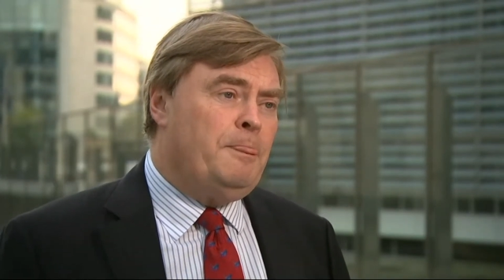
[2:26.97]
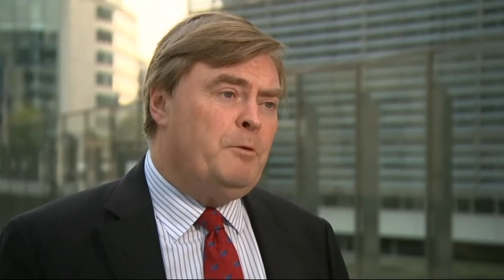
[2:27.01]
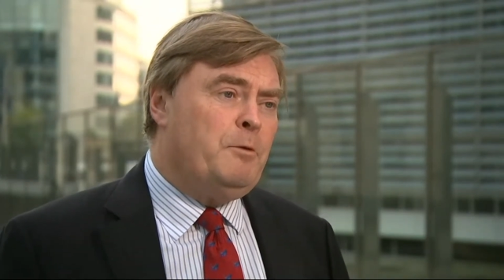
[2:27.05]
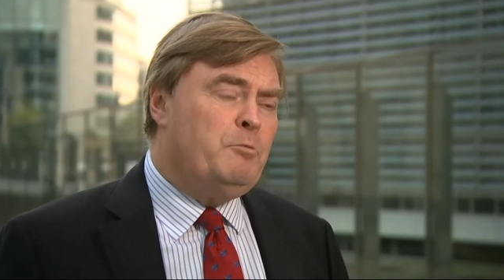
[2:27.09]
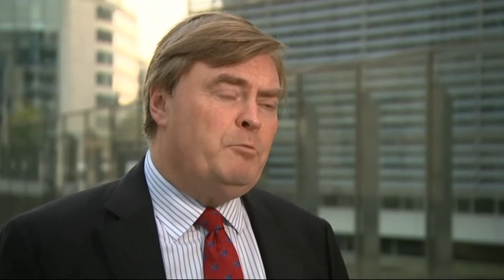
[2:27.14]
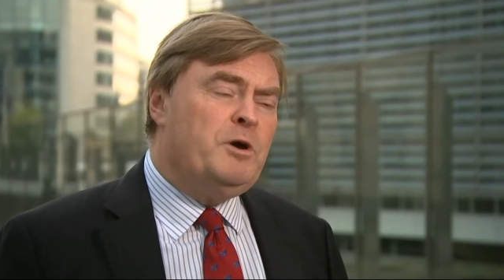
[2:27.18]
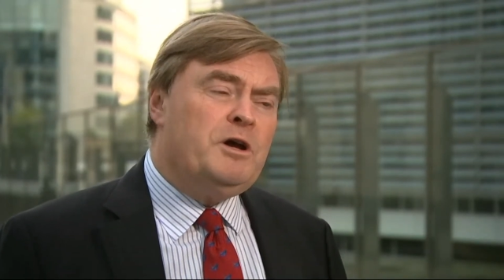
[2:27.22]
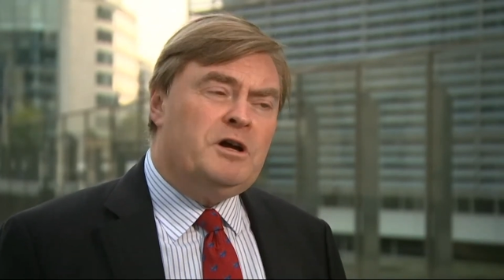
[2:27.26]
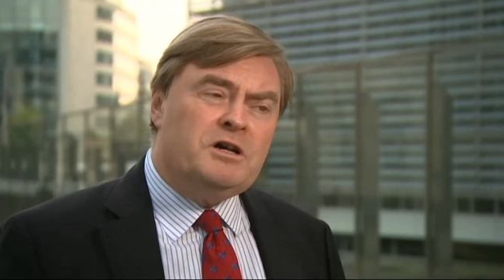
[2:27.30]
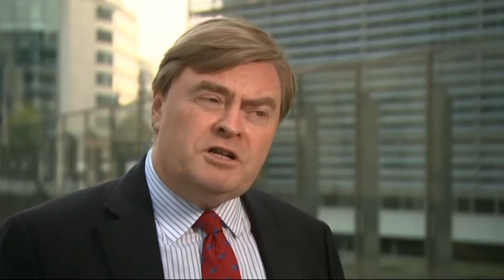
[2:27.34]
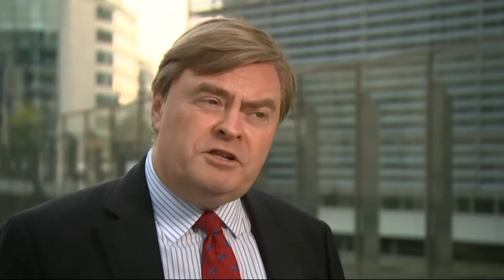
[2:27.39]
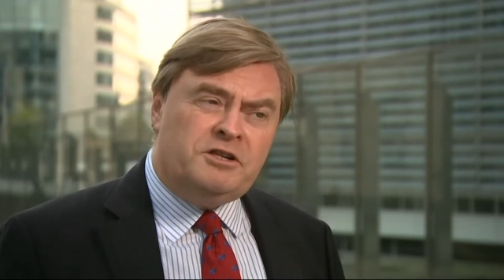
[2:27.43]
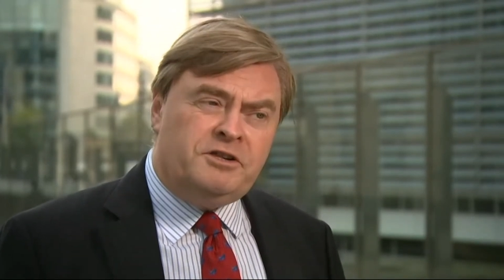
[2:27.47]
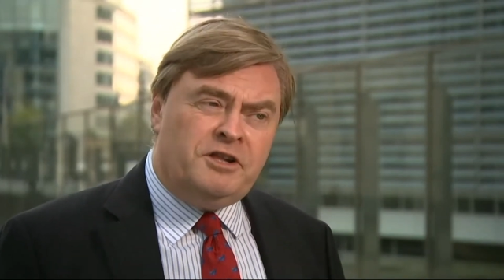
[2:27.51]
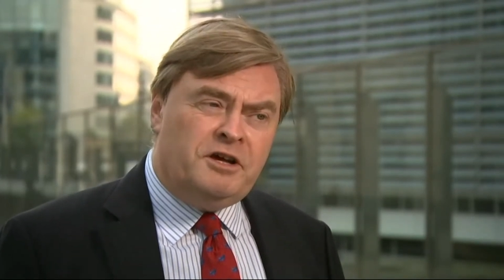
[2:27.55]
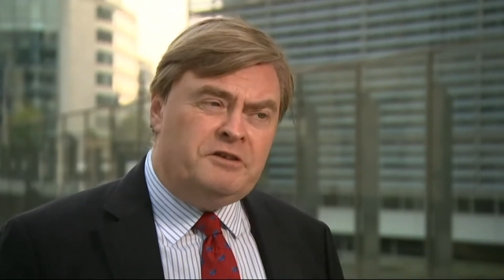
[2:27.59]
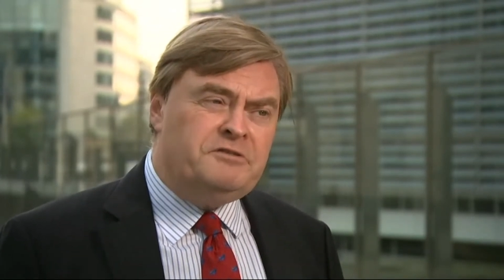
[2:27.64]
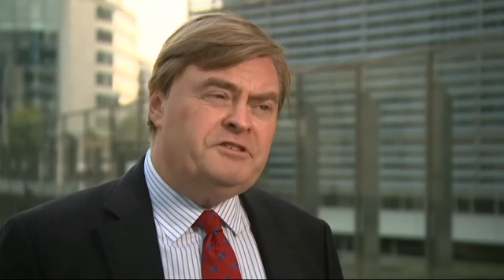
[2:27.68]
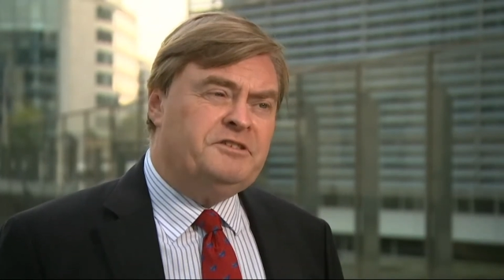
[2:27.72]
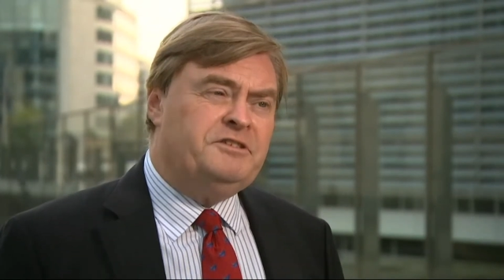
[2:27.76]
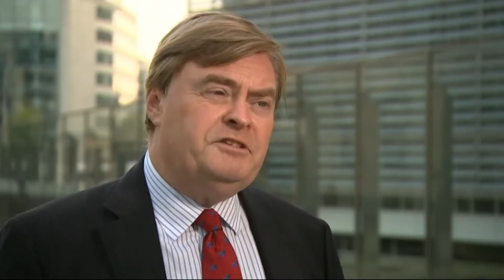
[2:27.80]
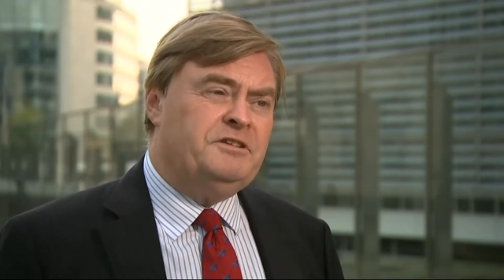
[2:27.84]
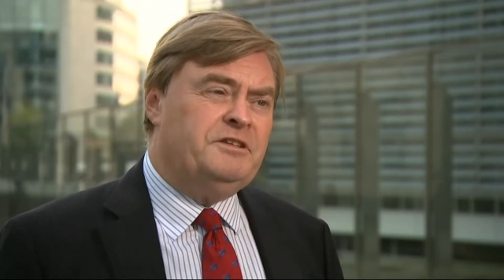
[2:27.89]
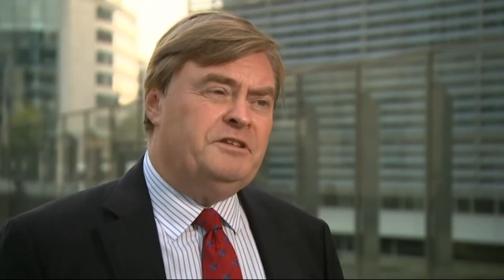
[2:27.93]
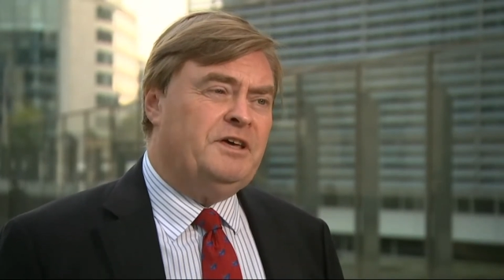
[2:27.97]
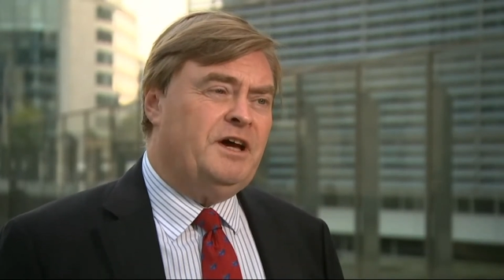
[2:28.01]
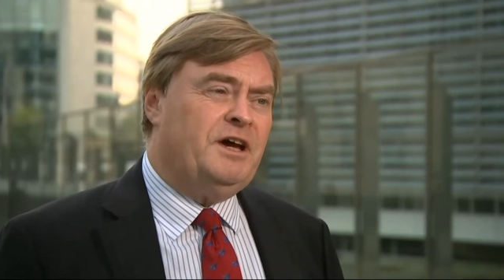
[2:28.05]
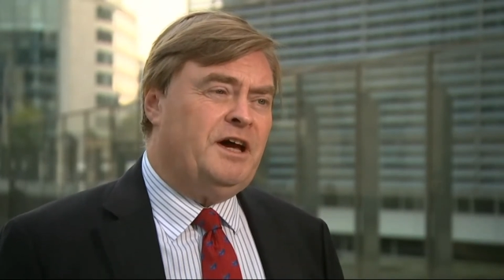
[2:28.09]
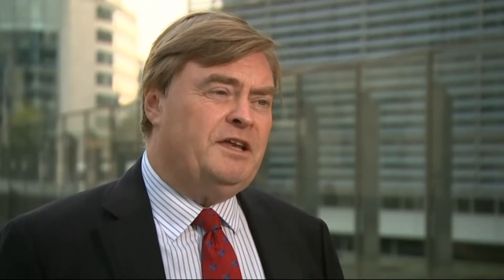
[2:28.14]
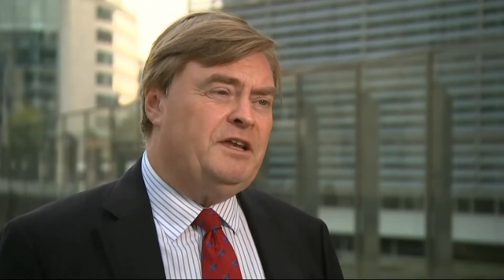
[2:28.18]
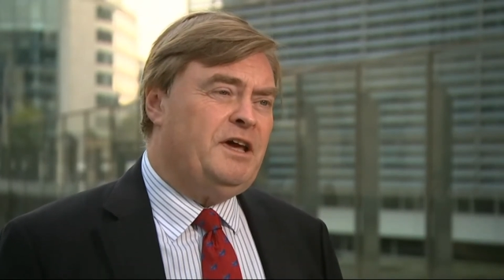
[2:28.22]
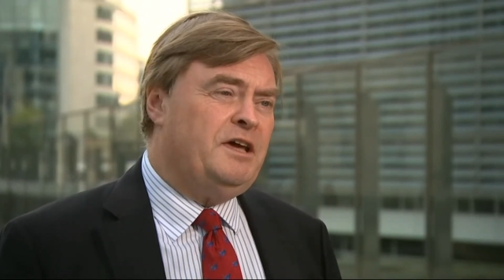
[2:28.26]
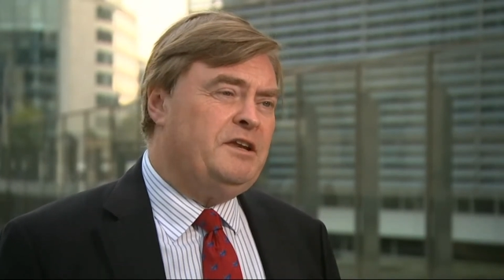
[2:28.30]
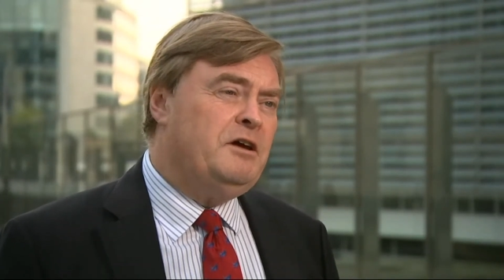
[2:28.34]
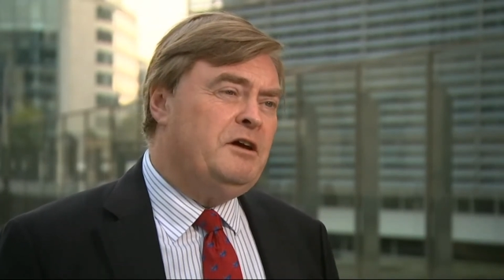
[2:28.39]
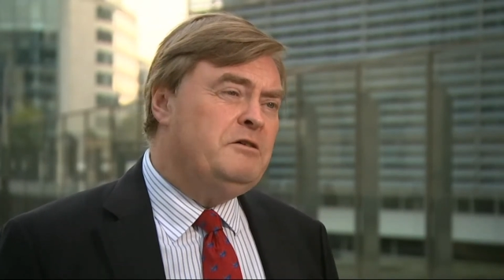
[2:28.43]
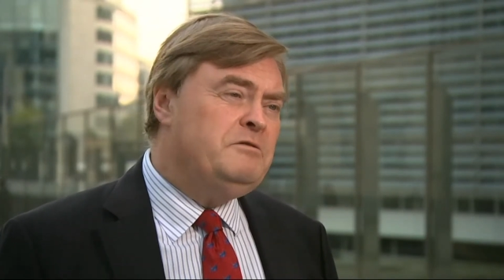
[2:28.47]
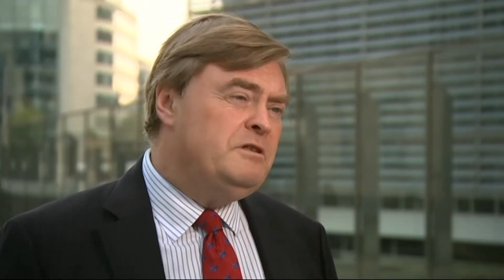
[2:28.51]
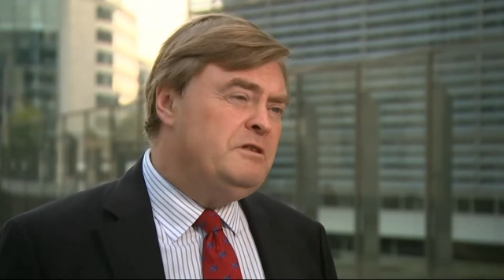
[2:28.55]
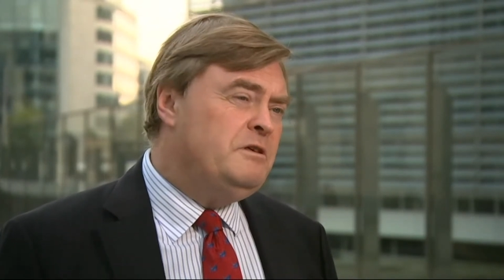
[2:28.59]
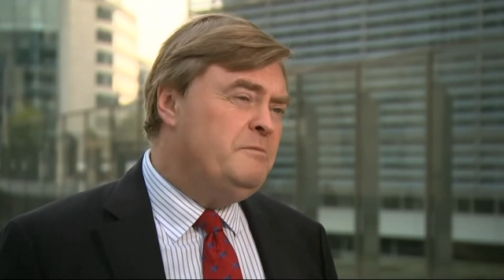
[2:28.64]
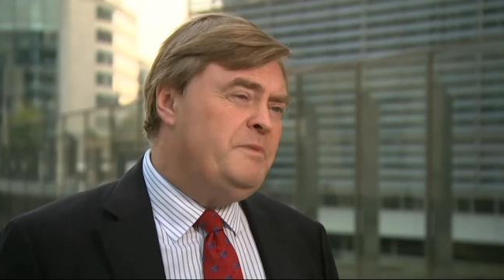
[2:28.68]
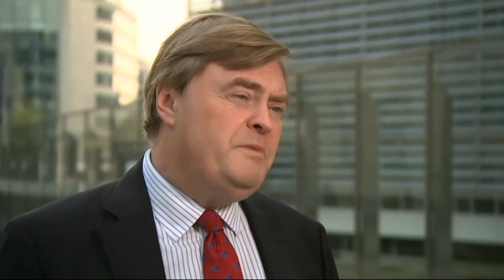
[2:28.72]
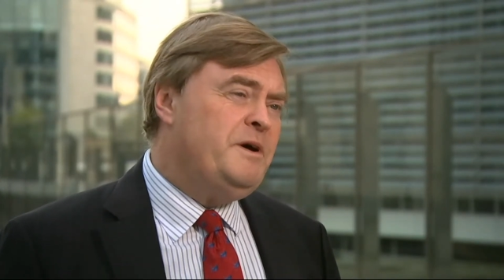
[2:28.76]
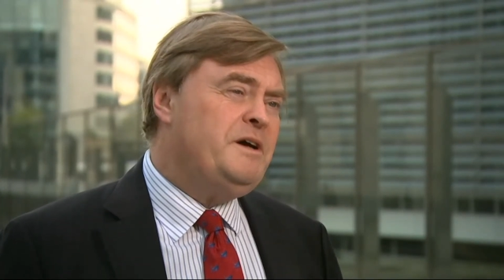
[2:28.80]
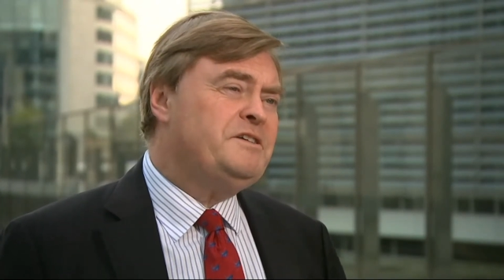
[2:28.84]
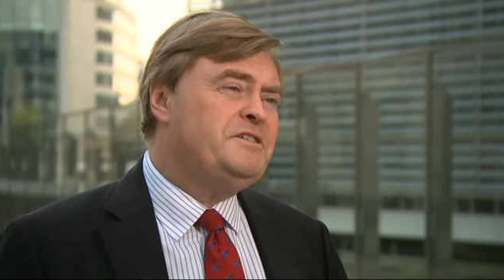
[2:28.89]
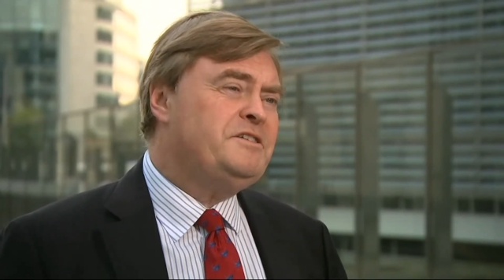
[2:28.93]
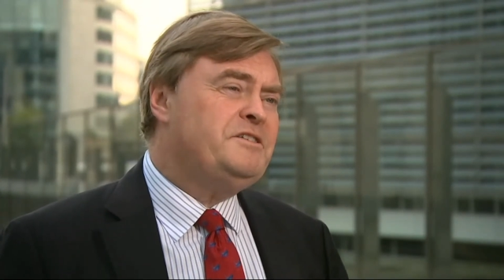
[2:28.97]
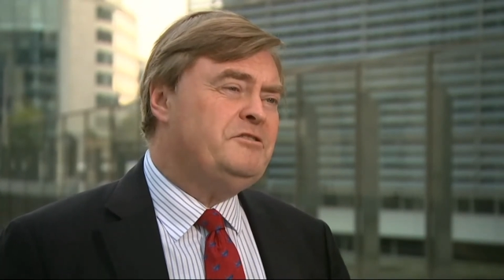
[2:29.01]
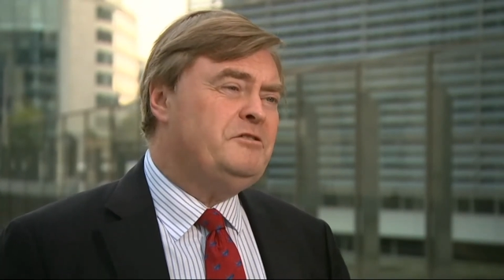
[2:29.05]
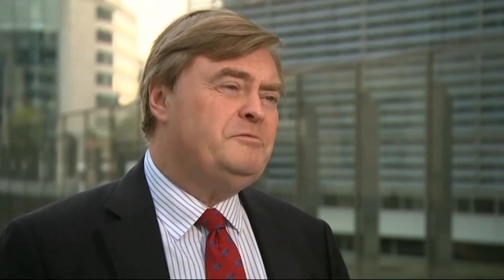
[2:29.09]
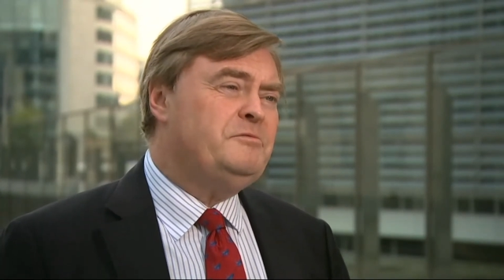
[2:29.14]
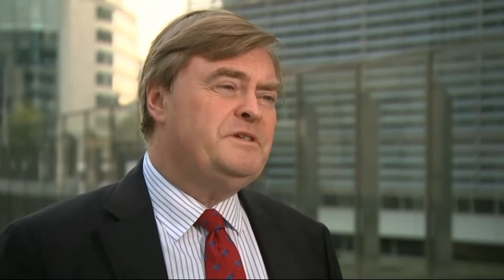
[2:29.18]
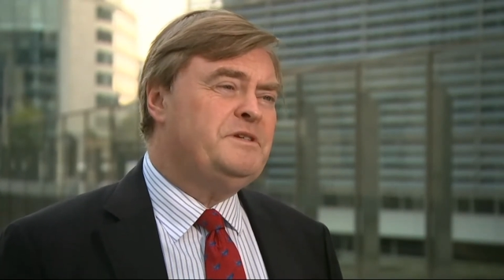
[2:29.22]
We are close to that, and only the backstop